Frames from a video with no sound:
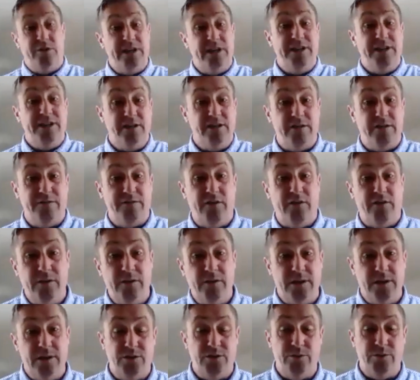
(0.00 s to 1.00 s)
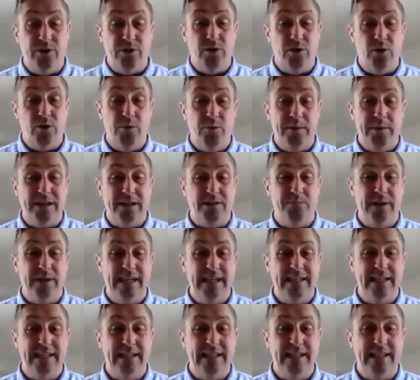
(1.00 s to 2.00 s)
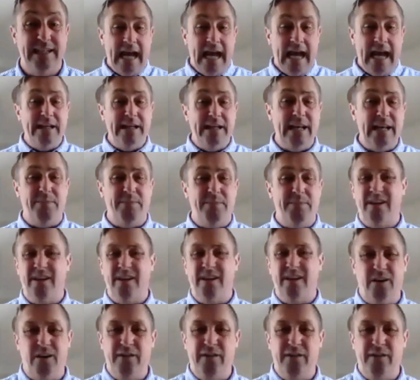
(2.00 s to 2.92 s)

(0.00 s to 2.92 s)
set of procedures to follow to record bits and pieces.